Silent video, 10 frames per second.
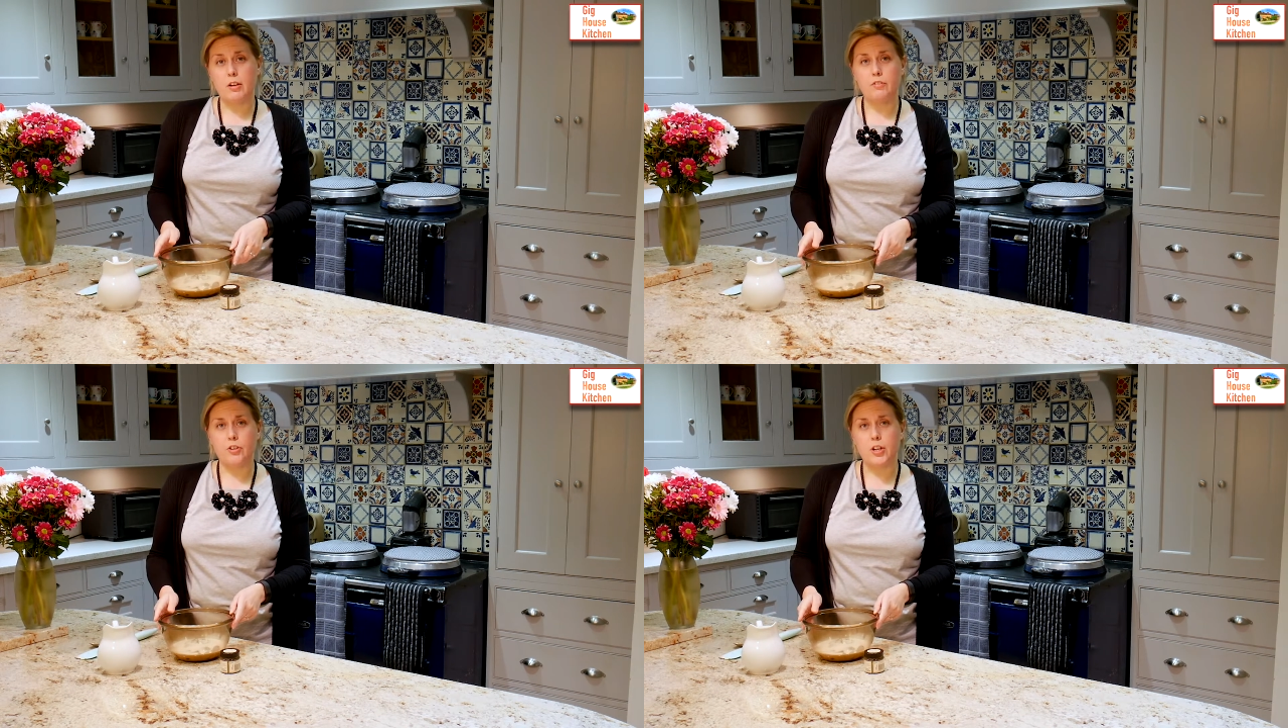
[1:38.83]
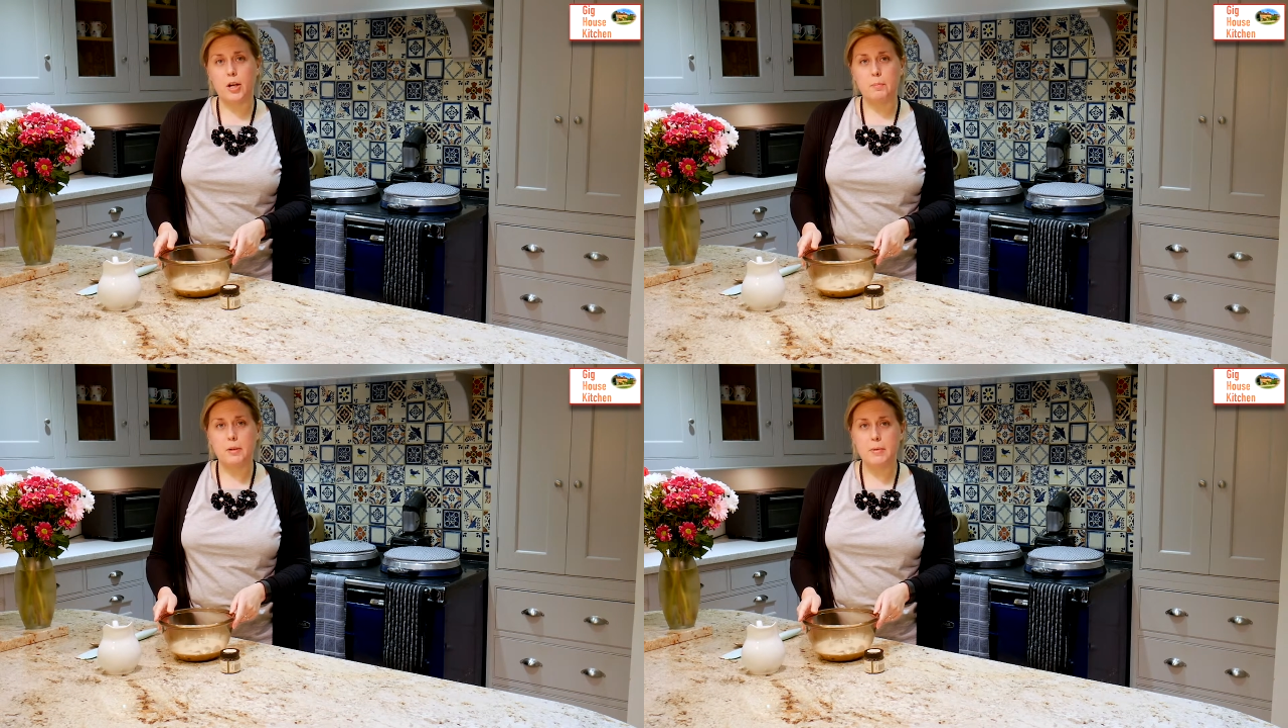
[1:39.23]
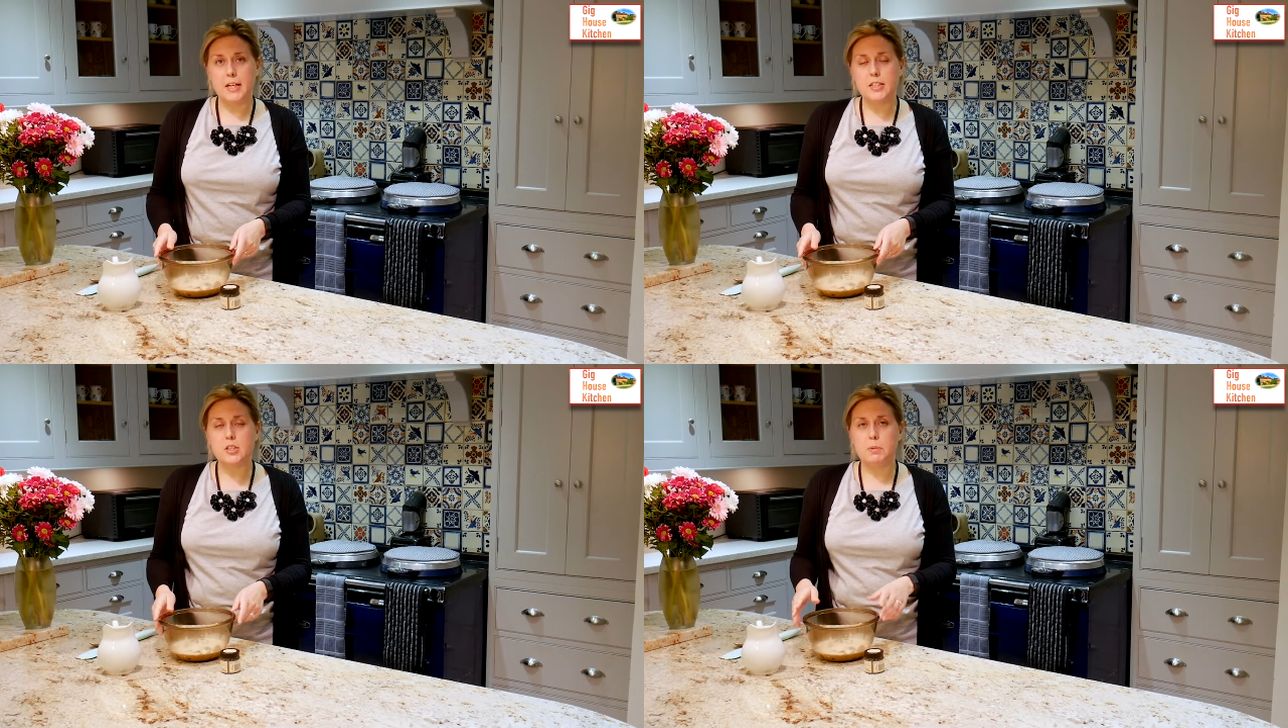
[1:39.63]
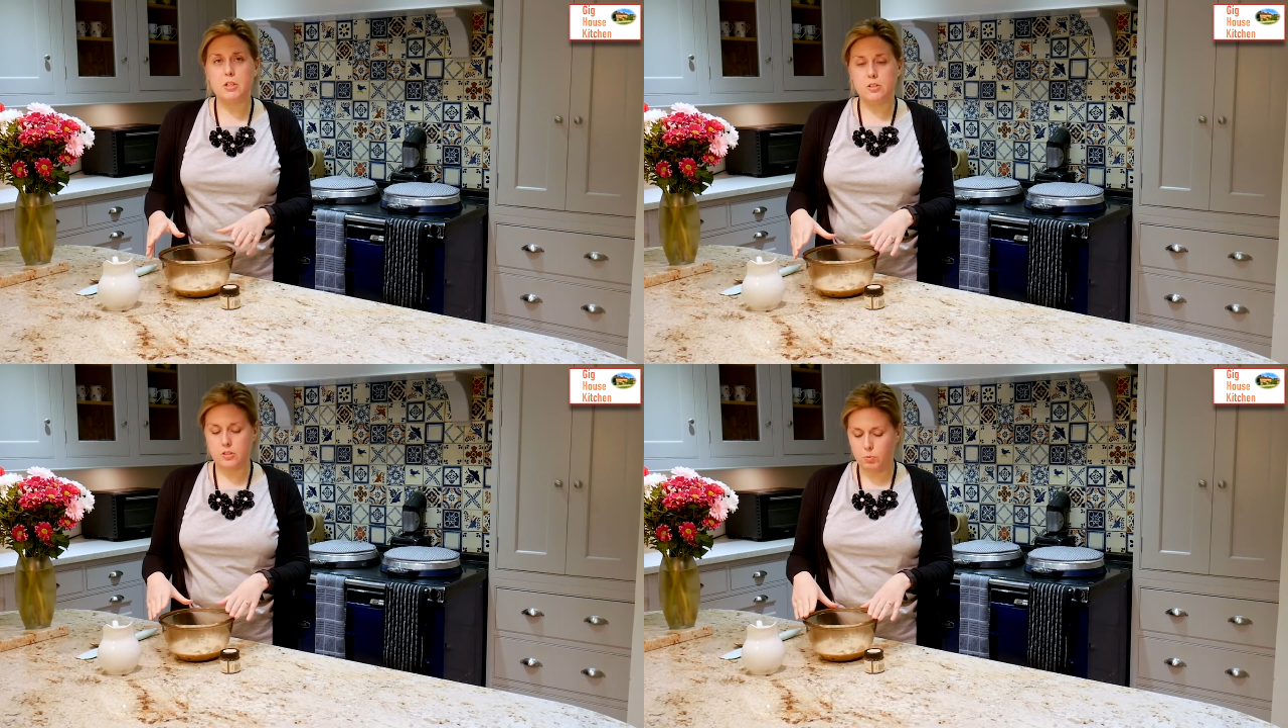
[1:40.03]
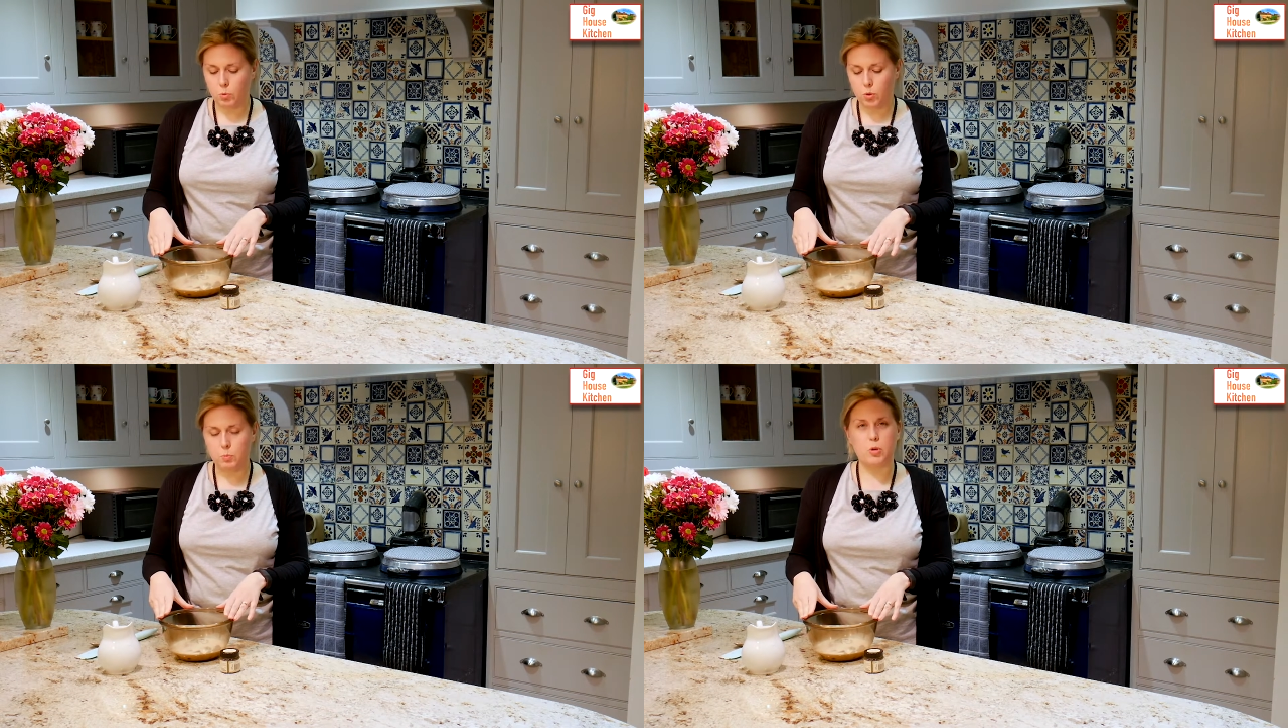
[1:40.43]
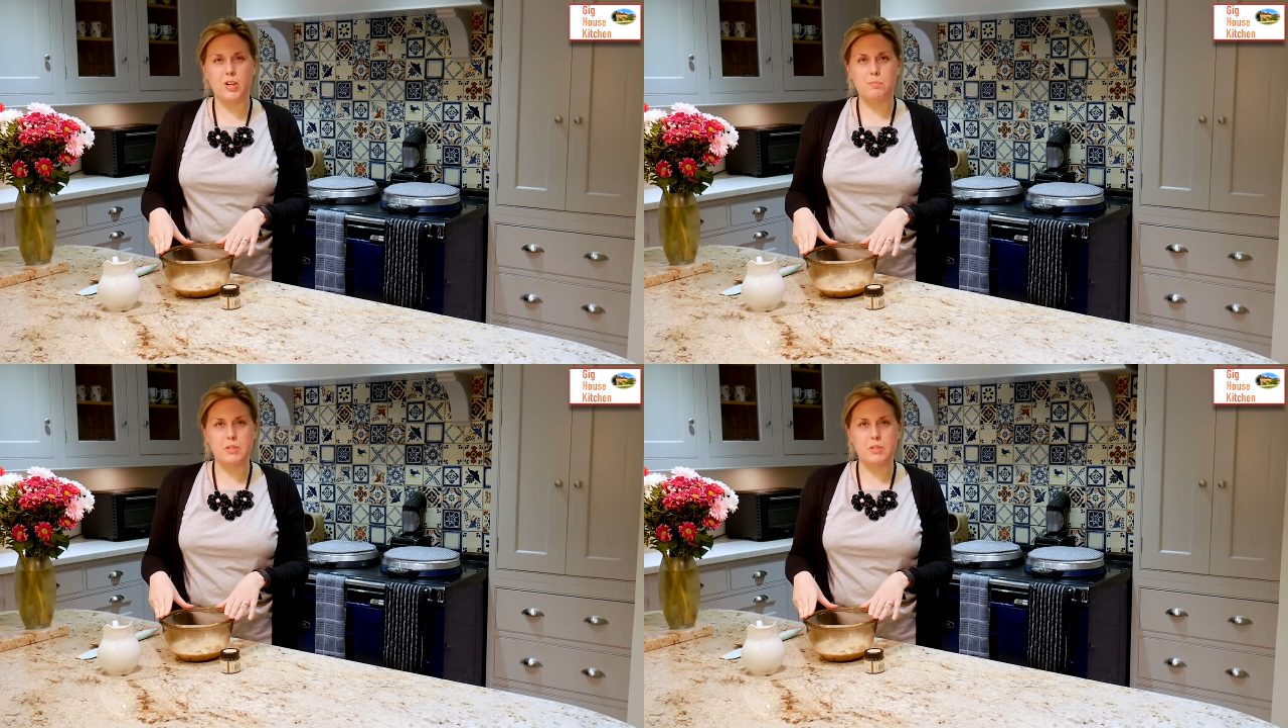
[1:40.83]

it for a couple of minutes because the warm cream